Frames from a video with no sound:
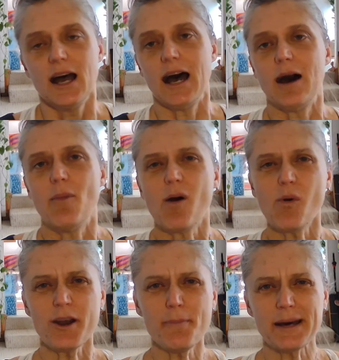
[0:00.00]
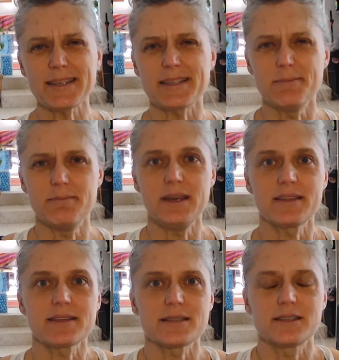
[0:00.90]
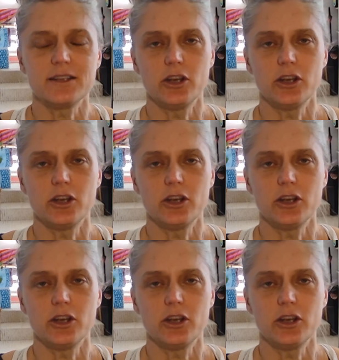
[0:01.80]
I want to bust some myths.